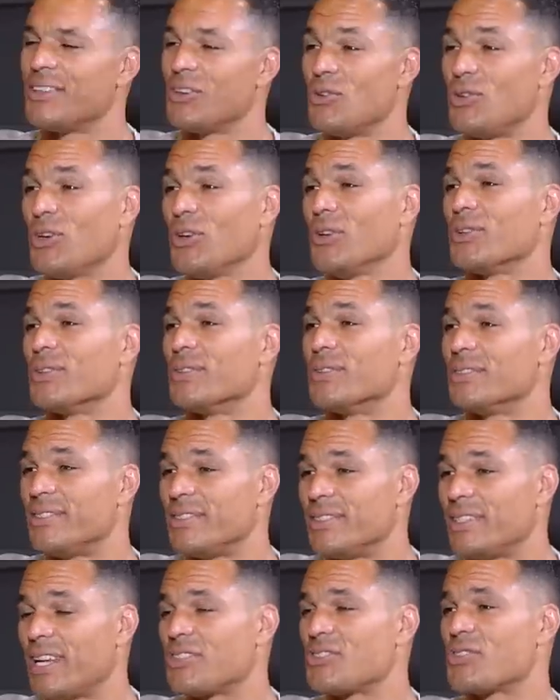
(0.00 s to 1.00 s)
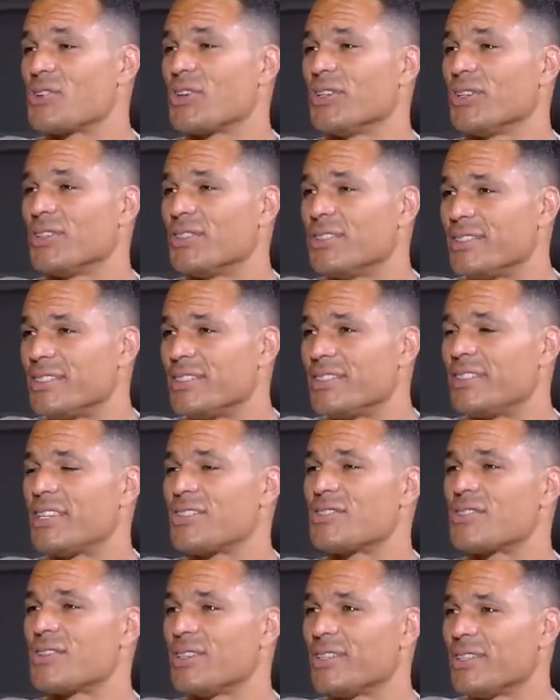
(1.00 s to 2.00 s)
You do. That's yeah. true.
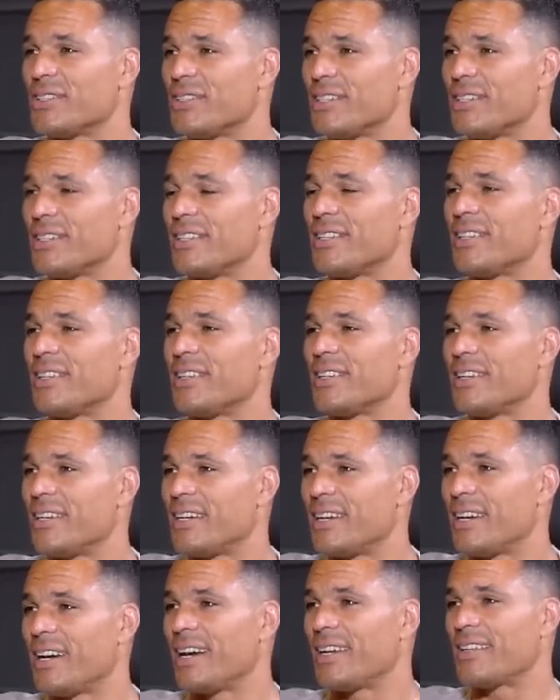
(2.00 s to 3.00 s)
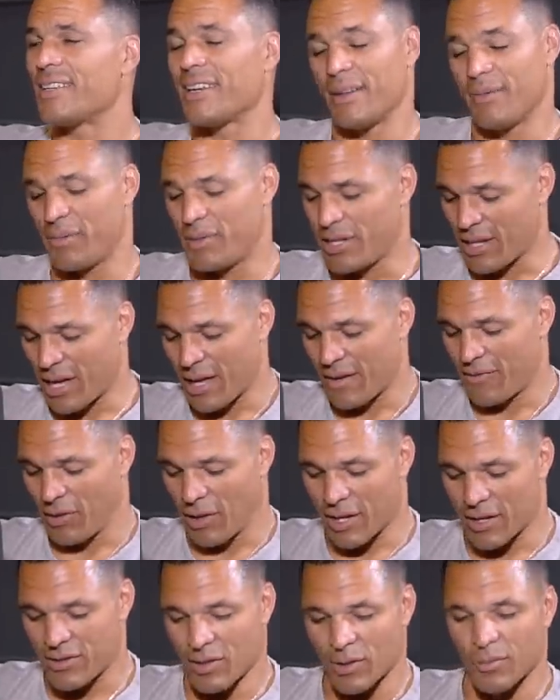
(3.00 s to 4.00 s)
That's true. I, I mean, I've
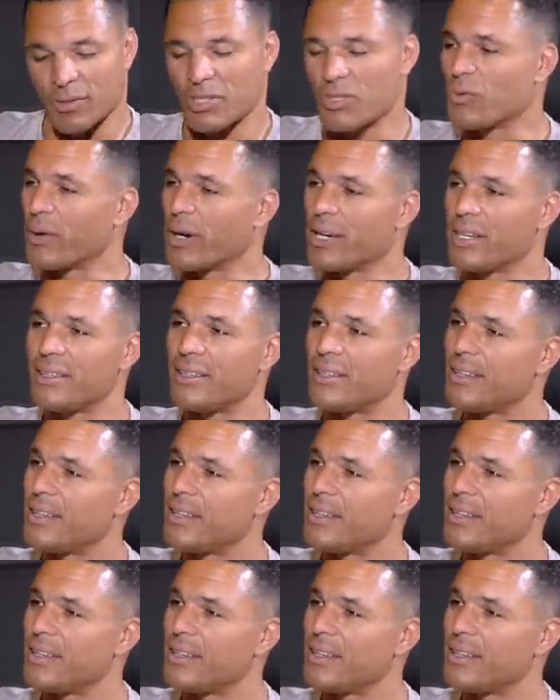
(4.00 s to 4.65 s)
lost so much weight.